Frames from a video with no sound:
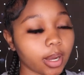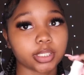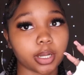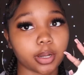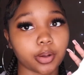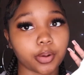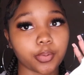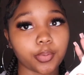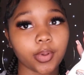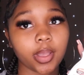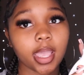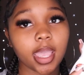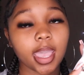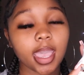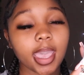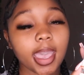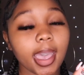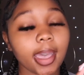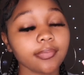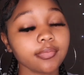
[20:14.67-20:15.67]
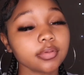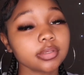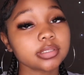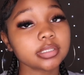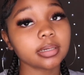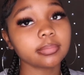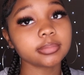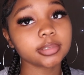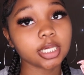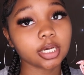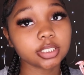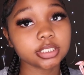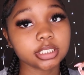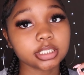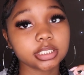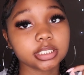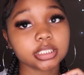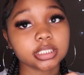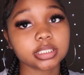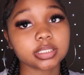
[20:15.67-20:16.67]
So have you some
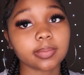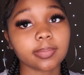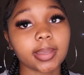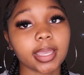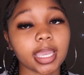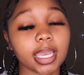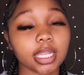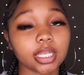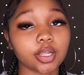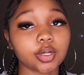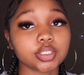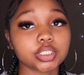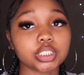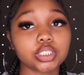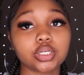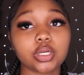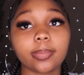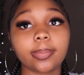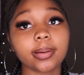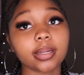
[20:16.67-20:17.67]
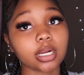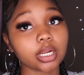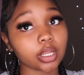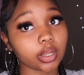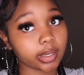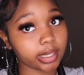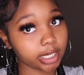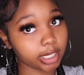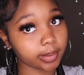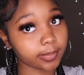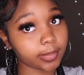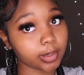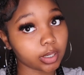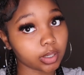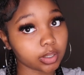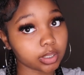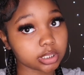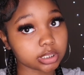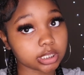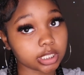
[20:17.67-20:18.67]
lotion, just some hand lotion you can put on your
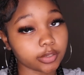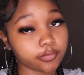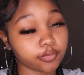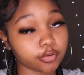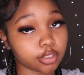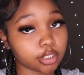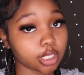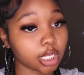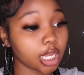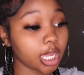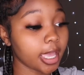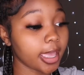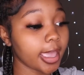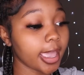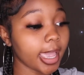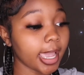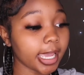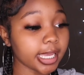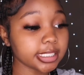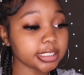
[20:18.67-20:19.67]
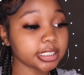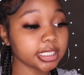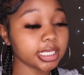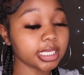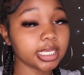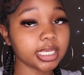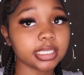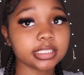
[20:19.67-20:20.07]
elbows if you're ashy.